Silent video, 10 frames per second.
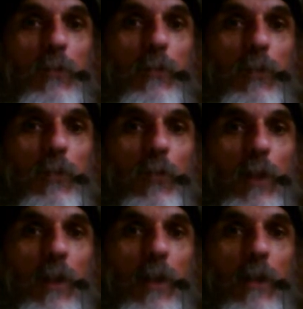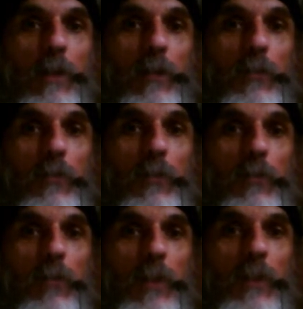of Australia and New
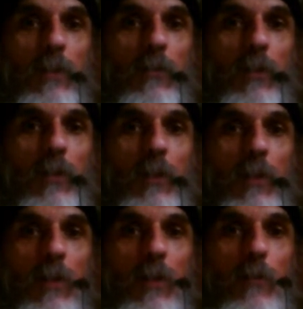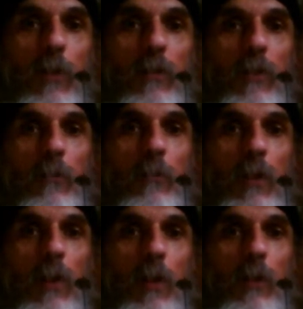Zealand by Tim
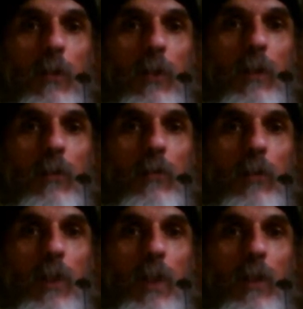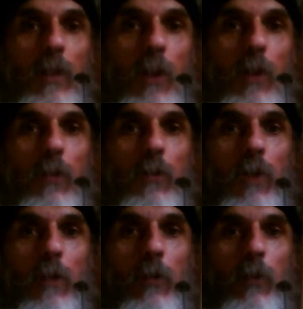Low. That's L O
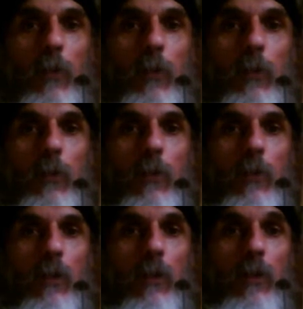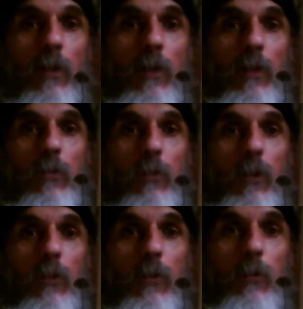W. It's quite
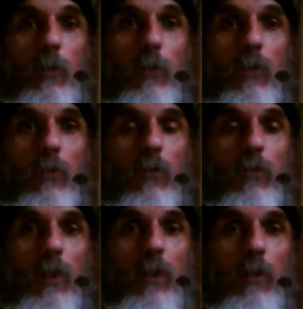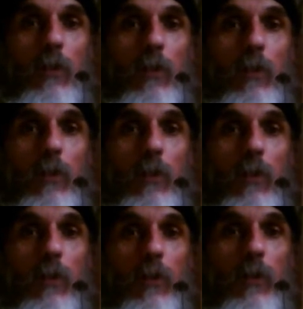a good book on Australian her
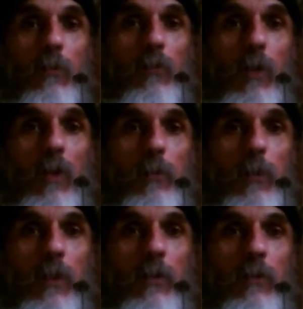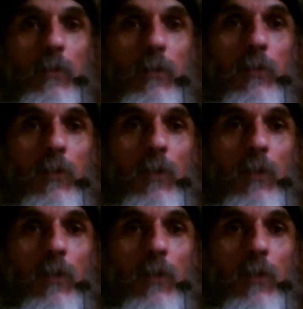uh, herbs, wild plants.